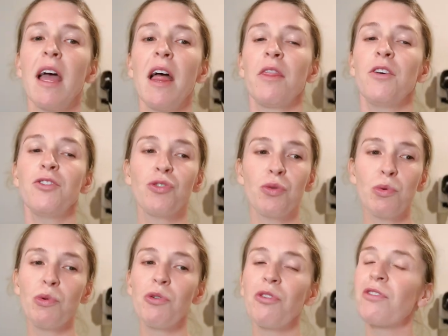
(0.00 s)
The
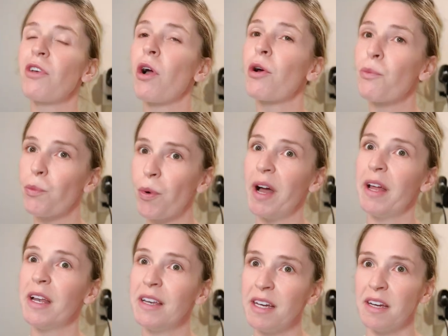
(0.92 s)
tools are
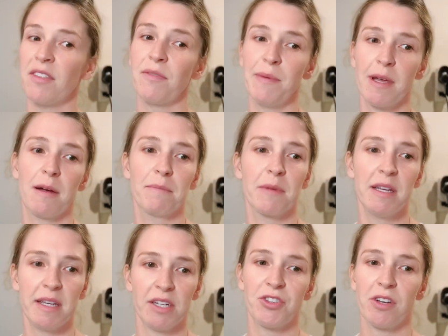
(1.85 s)
what needs to become
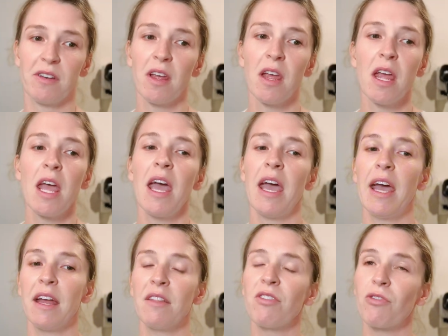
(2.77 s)
conditioned.
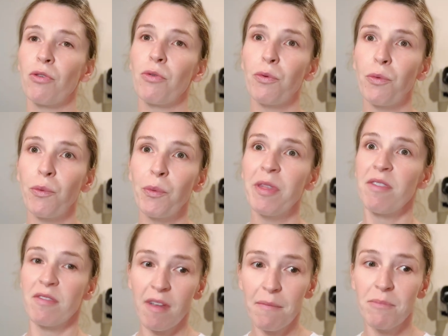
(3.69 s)
And so with
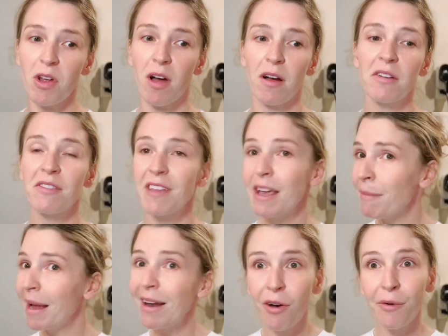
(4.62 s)
some dogs, they
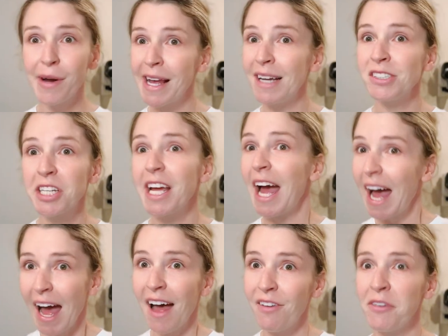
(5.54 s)
might already actually
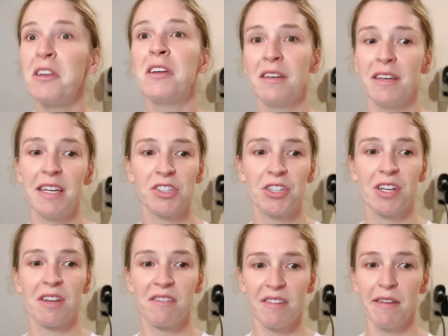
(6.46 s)
have a
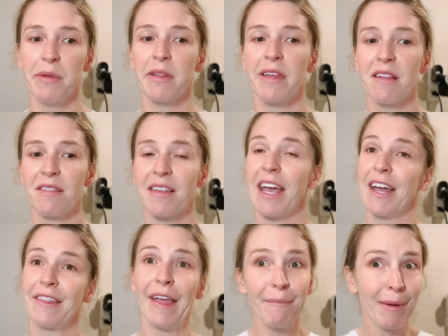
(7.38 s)
conditioned stimulus,
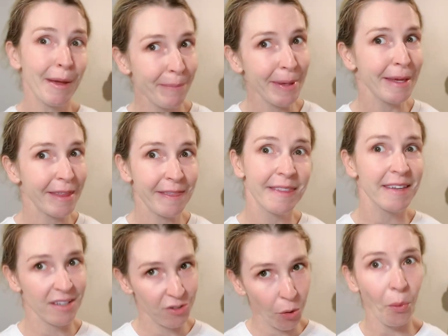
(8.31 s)
and that might be that
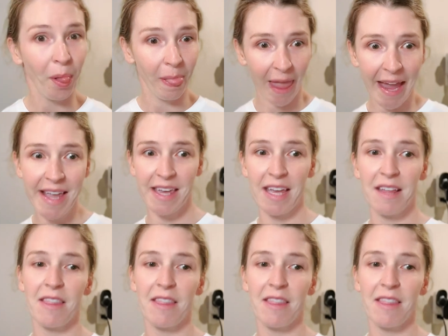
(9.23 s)
they don't like it.